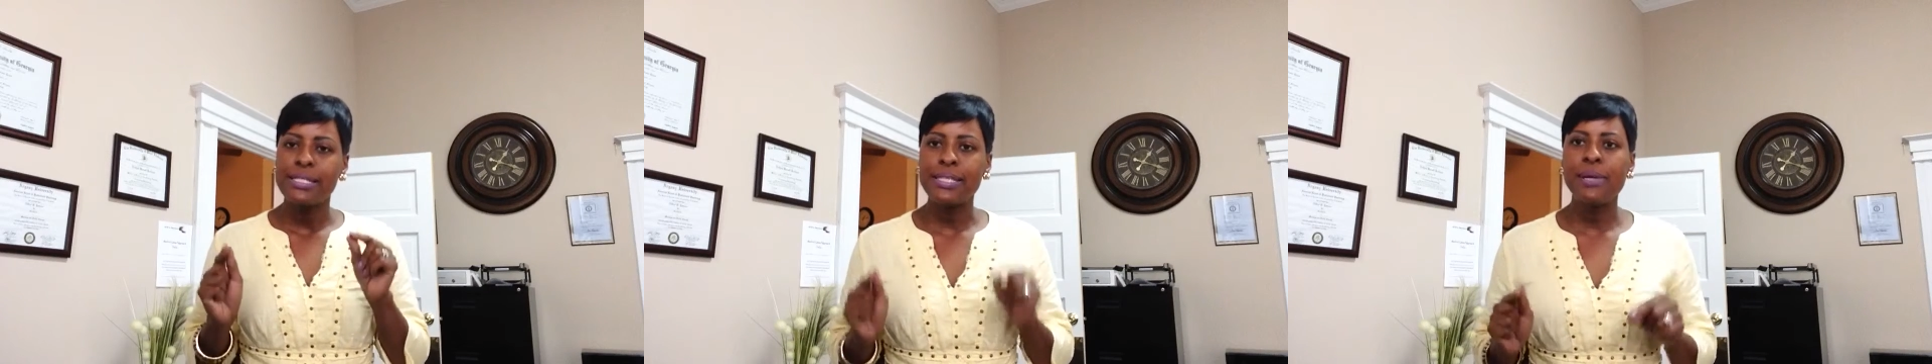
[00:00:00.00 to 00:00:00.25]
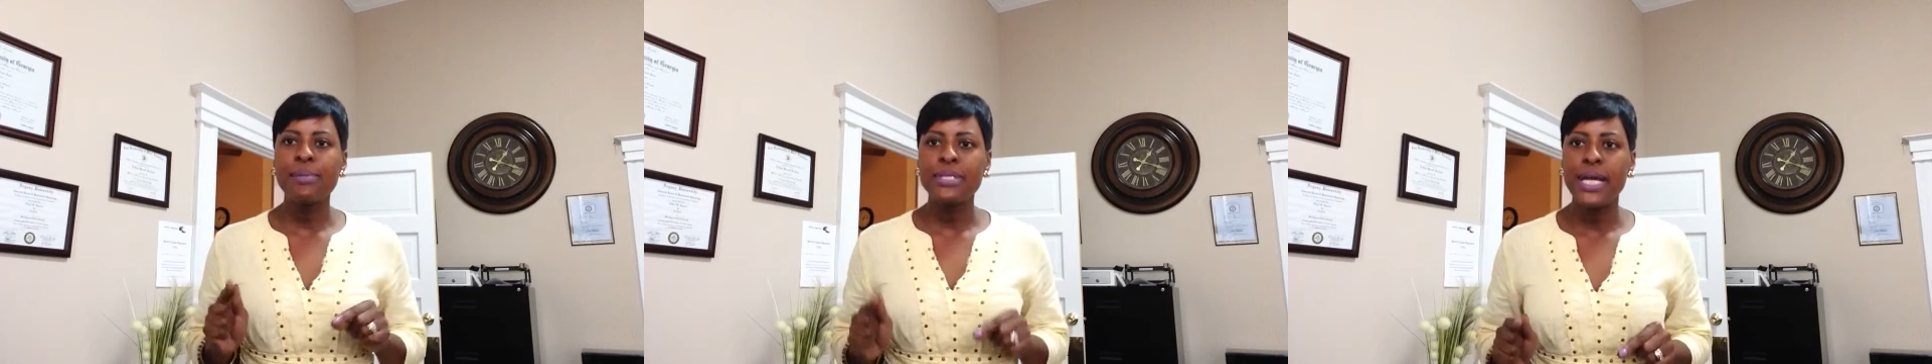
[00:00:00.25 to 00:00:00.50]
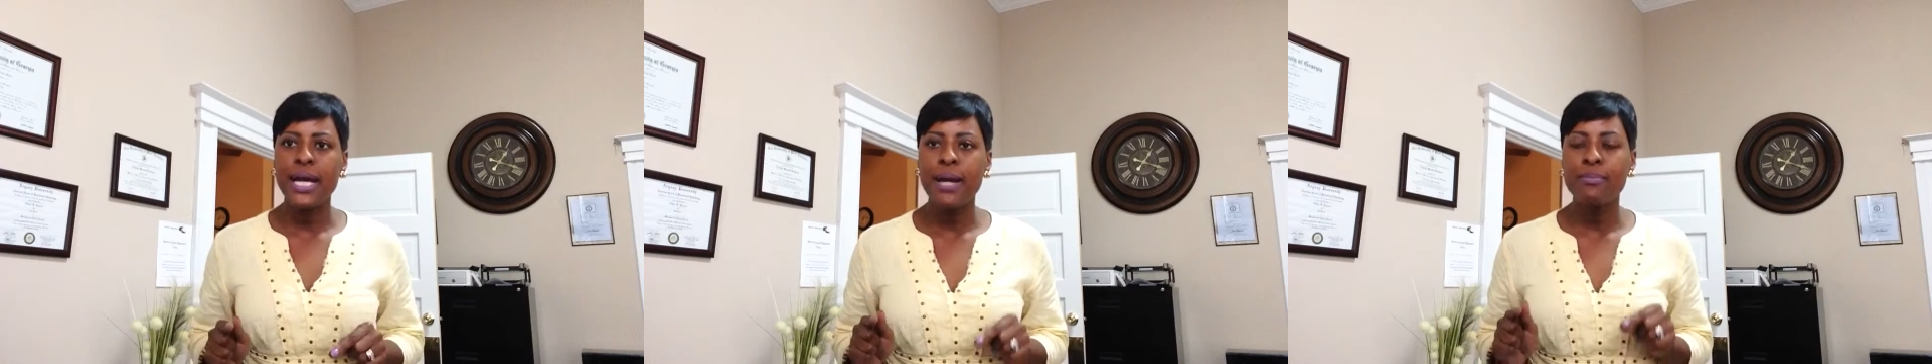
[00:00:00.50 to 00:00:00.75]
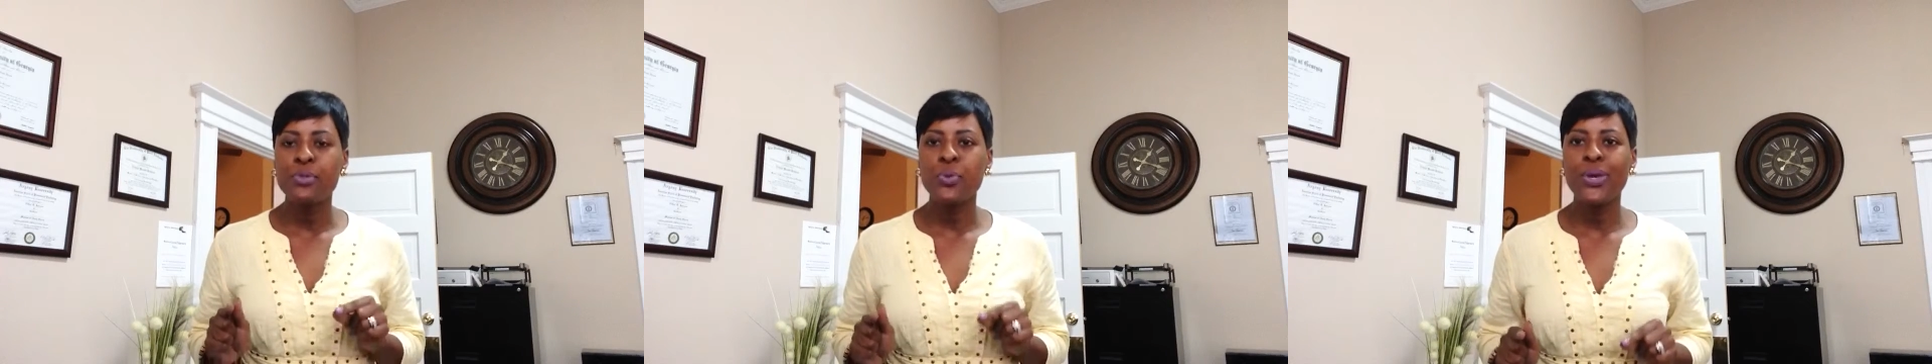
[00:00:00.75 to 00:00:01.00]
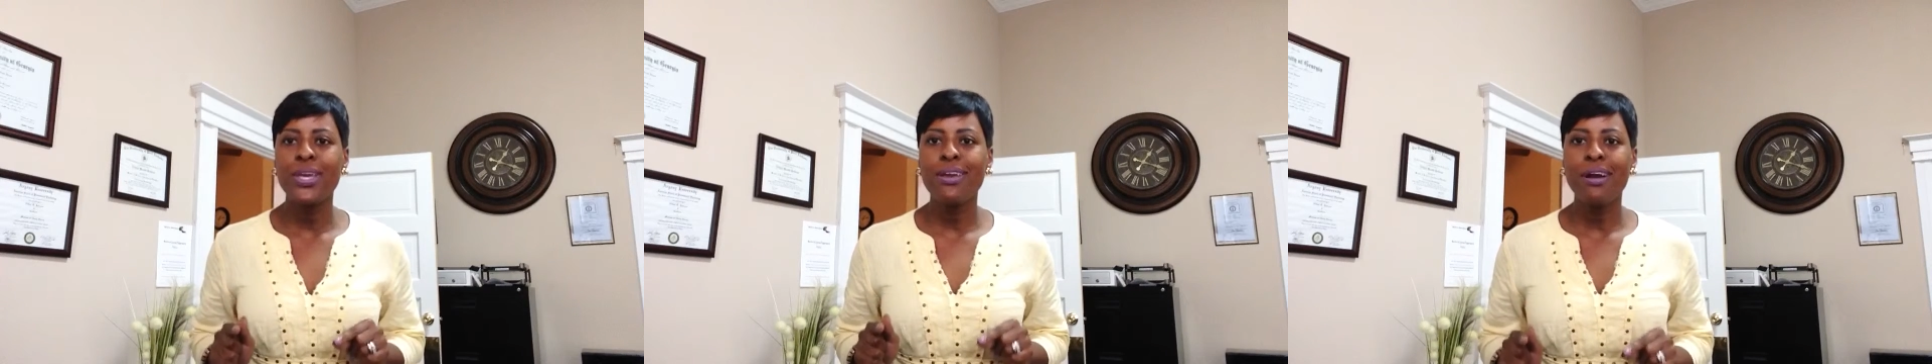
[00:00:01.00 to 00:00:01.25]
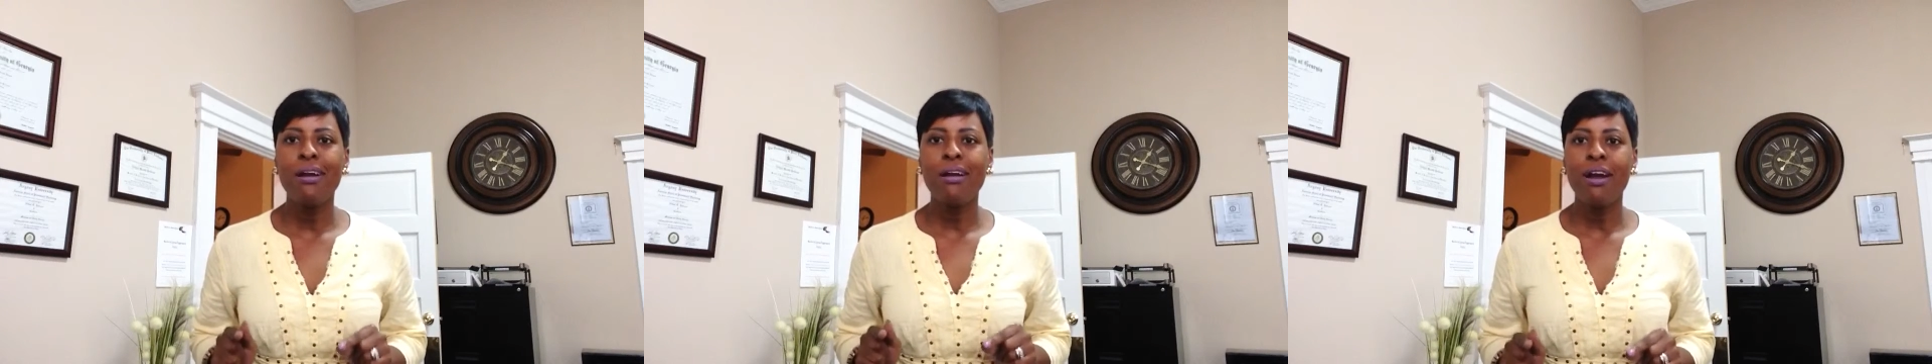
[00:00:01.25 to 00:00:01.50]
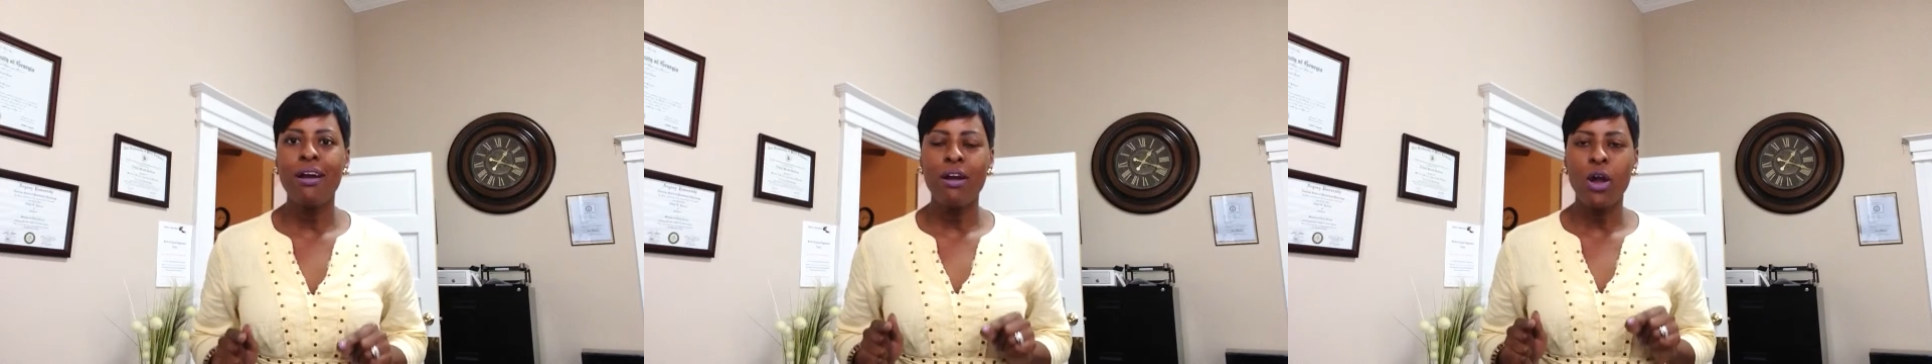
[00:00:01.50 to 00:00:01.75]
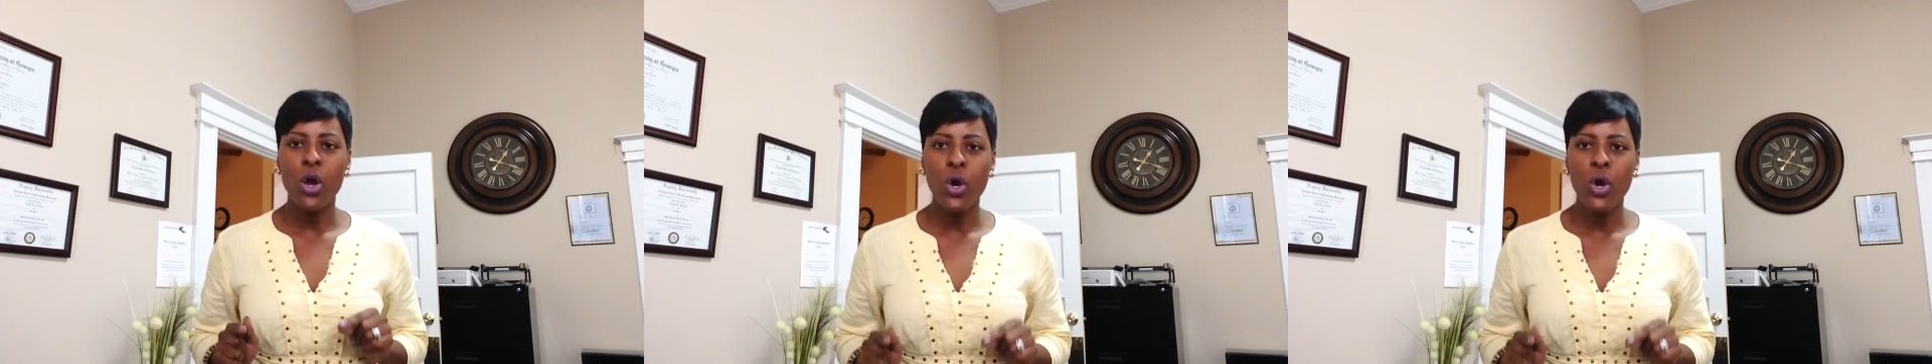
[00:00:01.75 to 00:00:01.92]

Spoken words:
Sometimes we are our